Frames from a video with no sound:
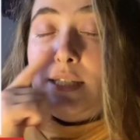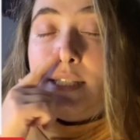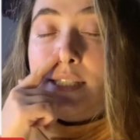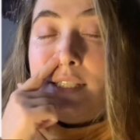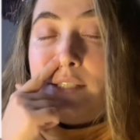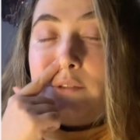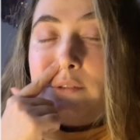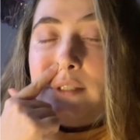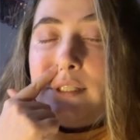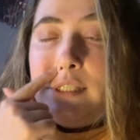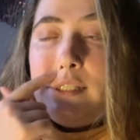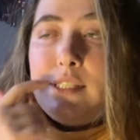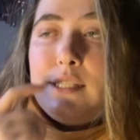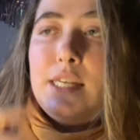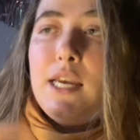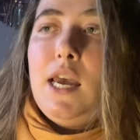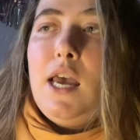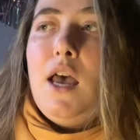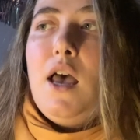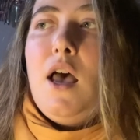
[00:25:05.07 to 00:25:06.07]
degrees
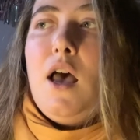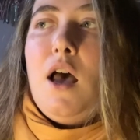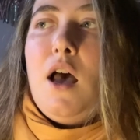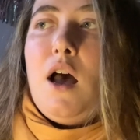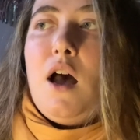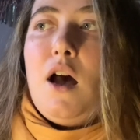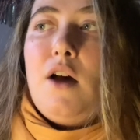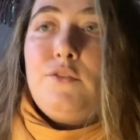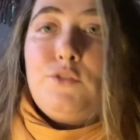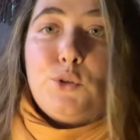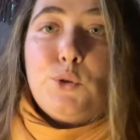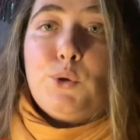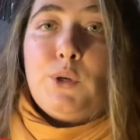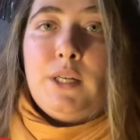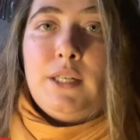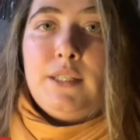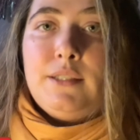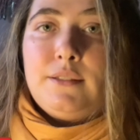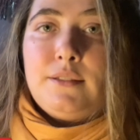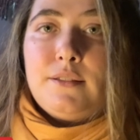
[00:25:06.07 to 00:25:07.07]
of
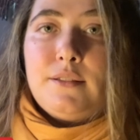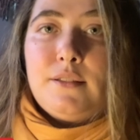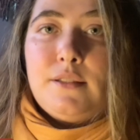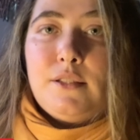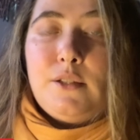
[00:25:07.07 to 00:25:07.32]
Taurus.